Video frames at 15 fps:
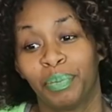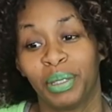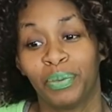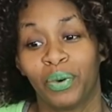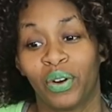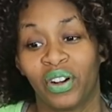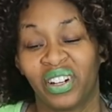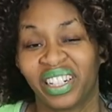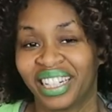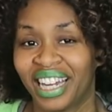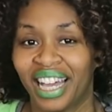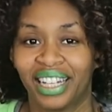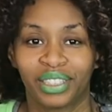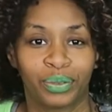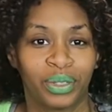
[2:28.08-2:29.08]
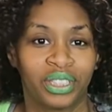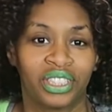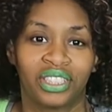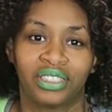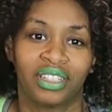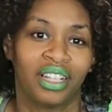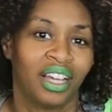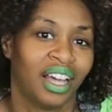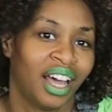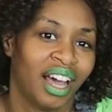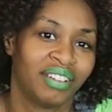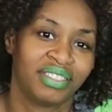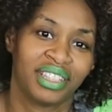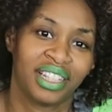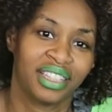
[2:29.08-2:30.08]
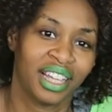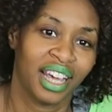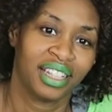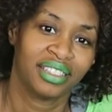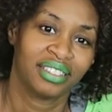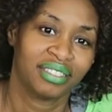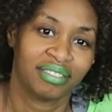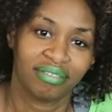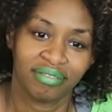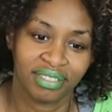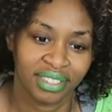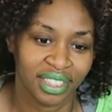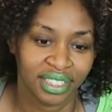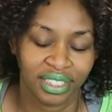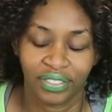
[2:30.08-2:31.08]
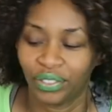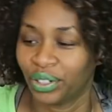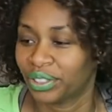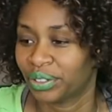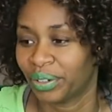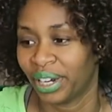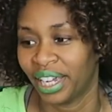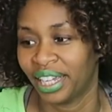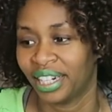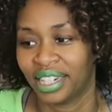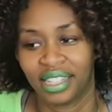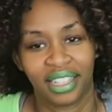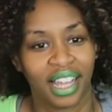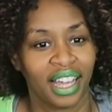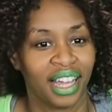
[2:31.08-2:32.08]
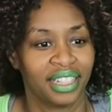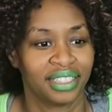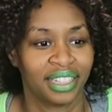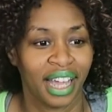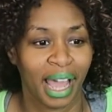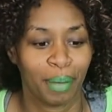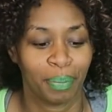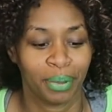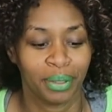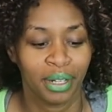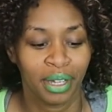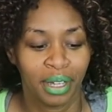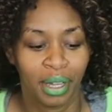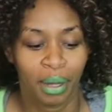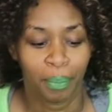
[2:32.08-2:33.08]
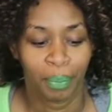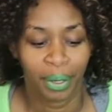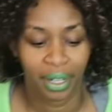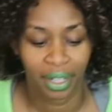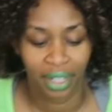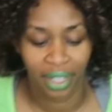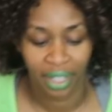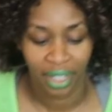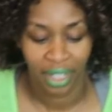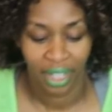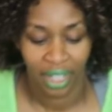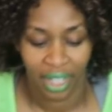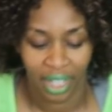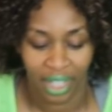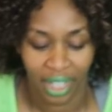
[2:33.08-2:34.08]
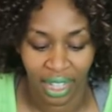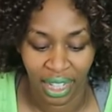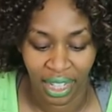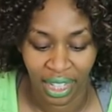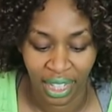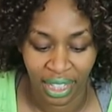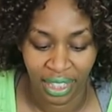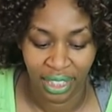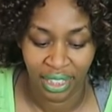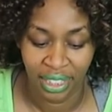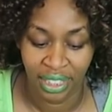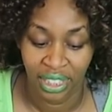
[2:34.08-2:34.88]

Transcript: be more organized, which I've said that since the fourth grade. That hasn't happened. But, uh,